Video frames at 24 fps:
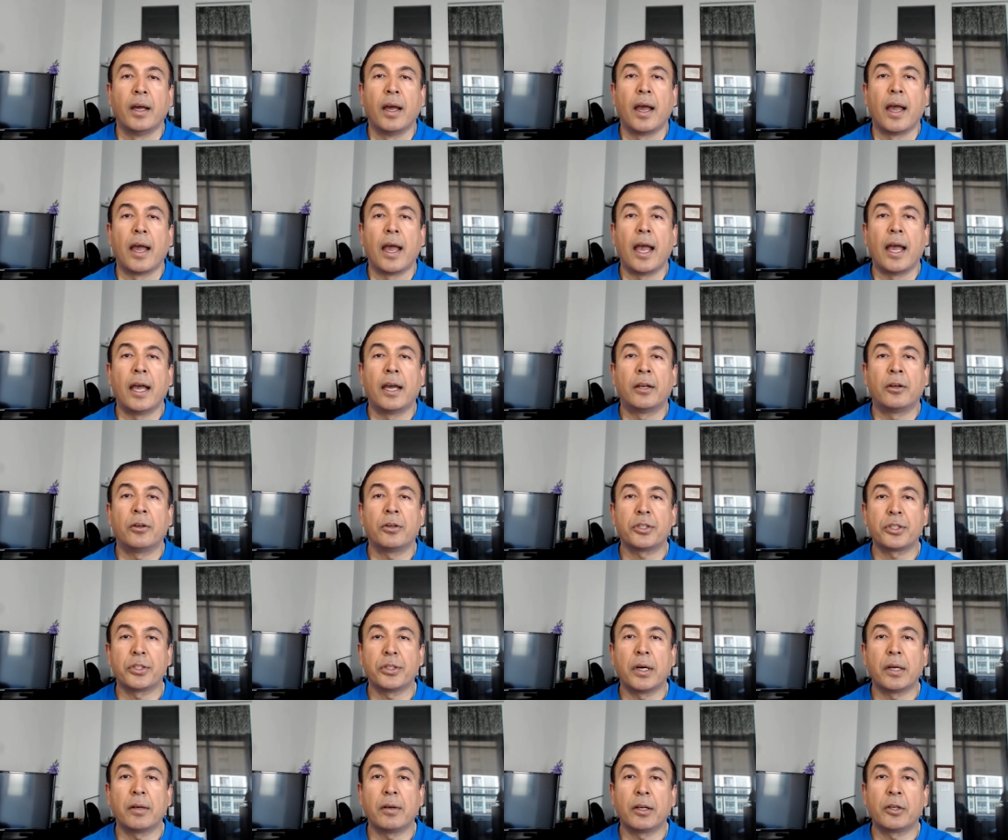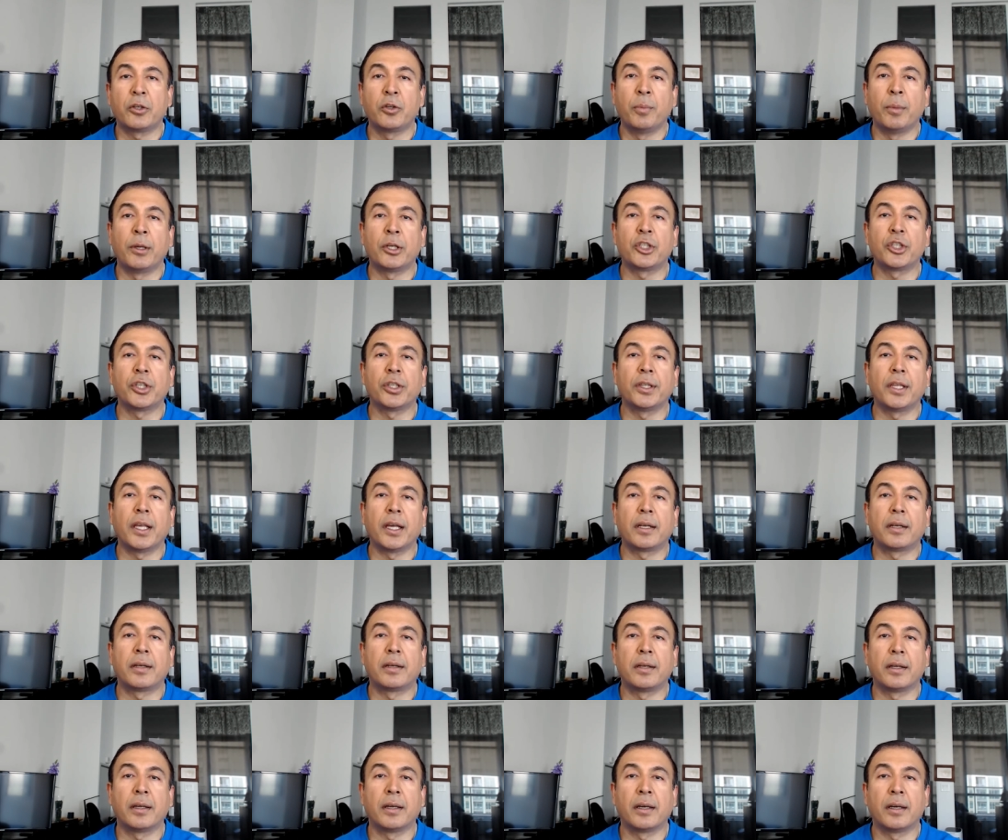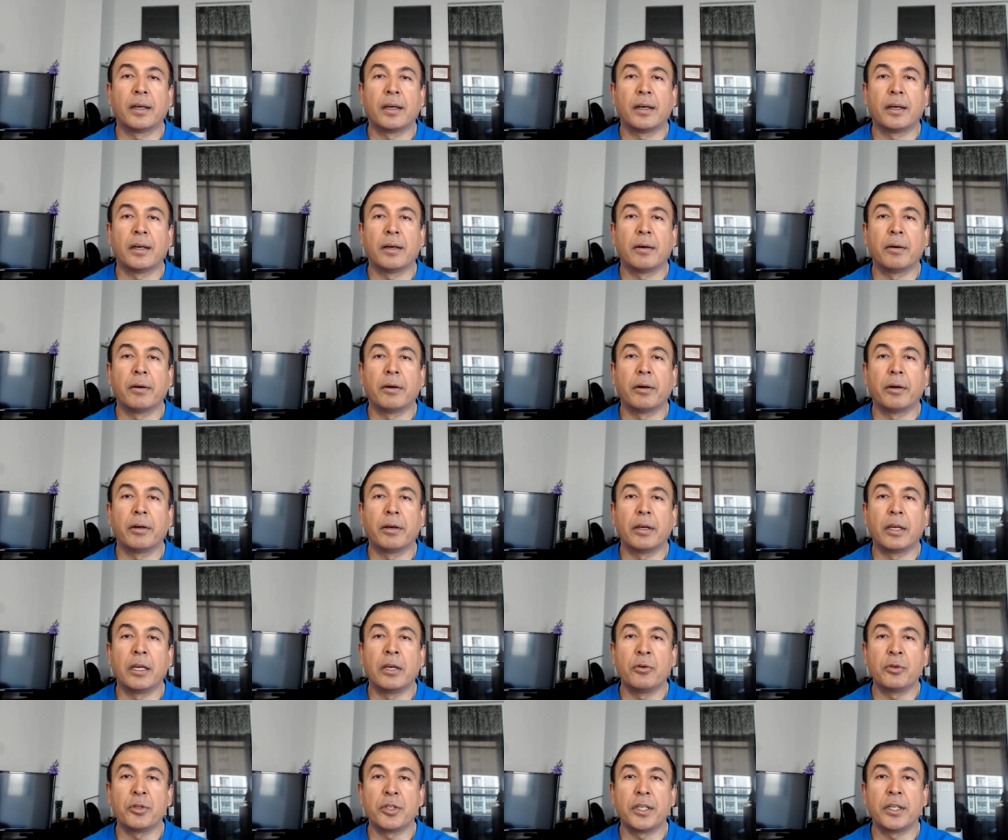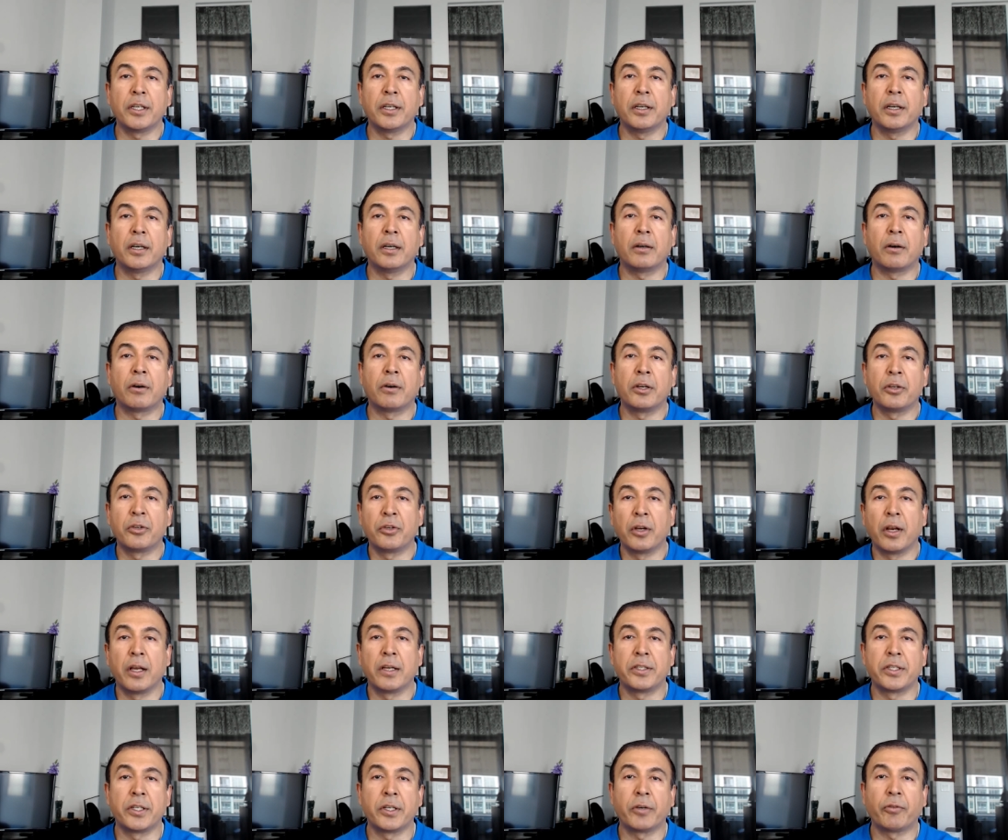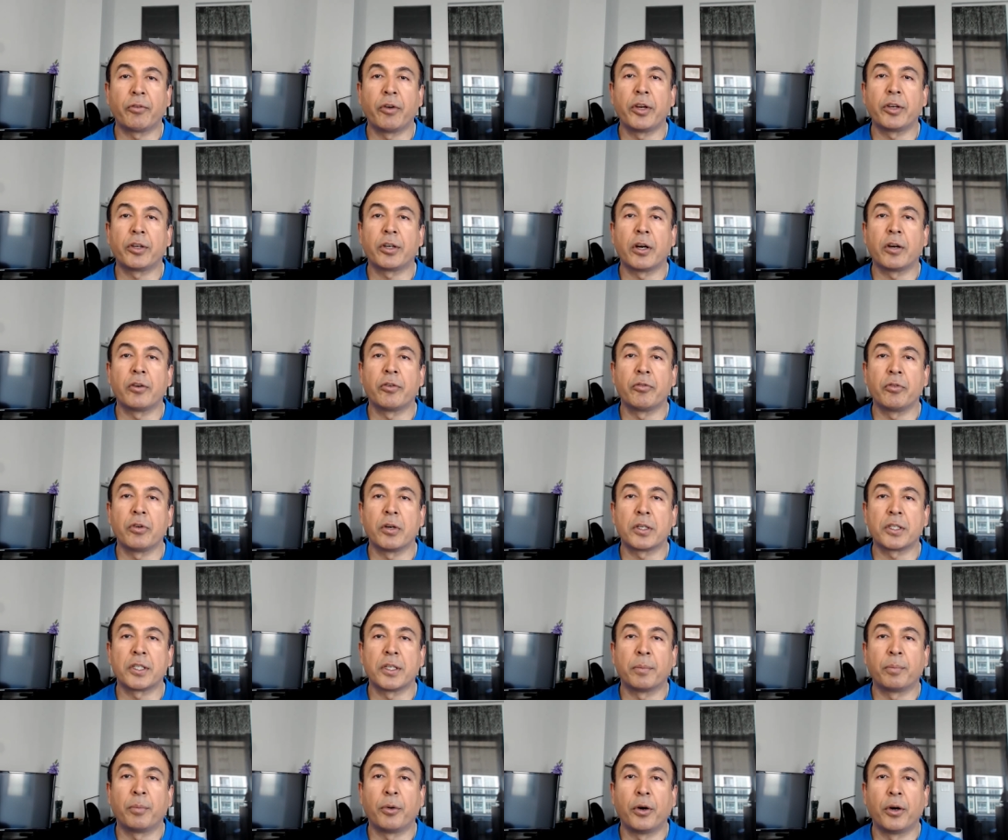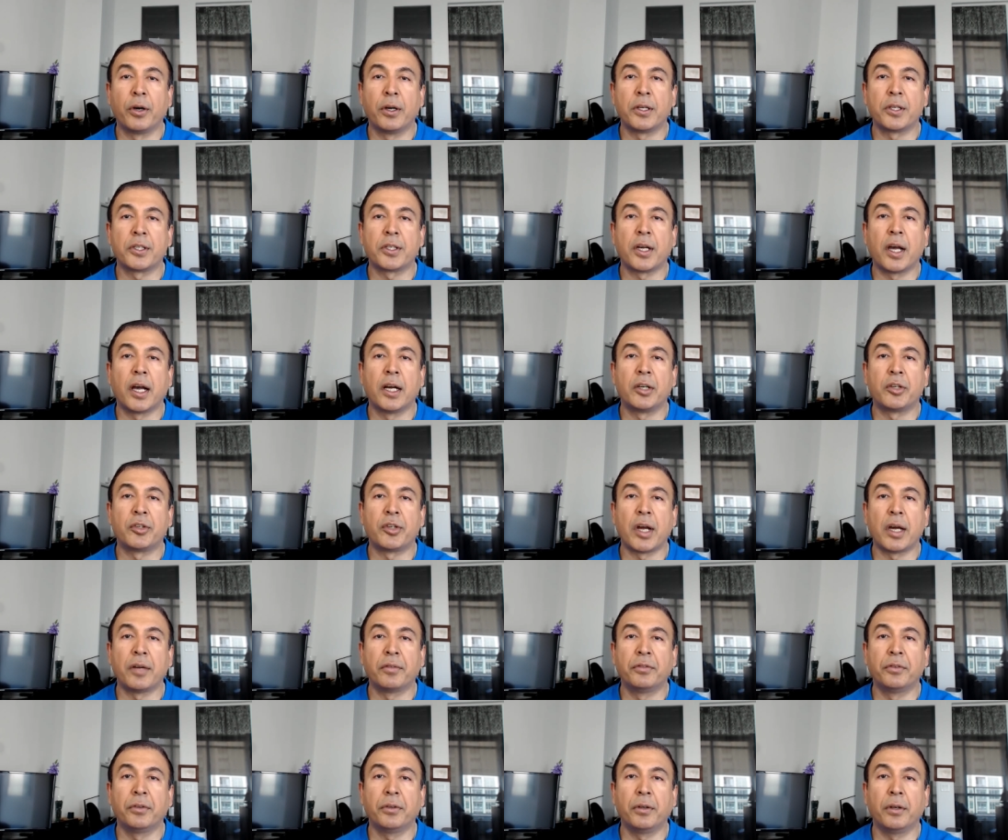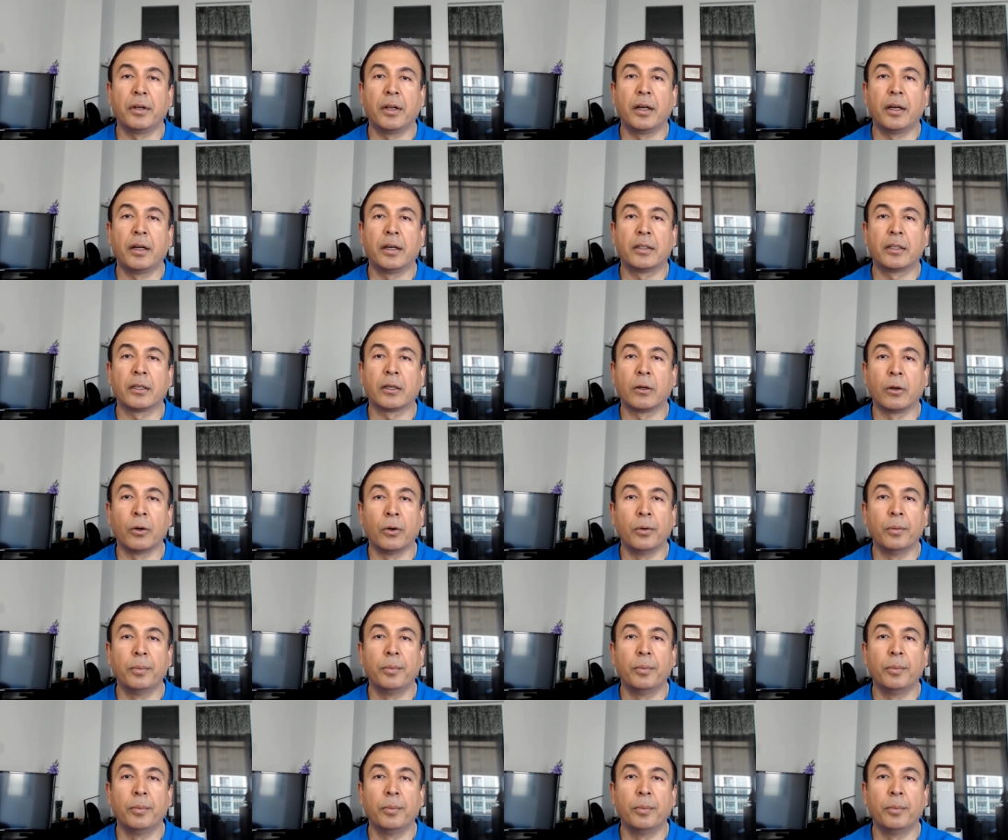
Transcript: And also I'd like to mention that using or utilizing credit card rewards and points, I travel the globe,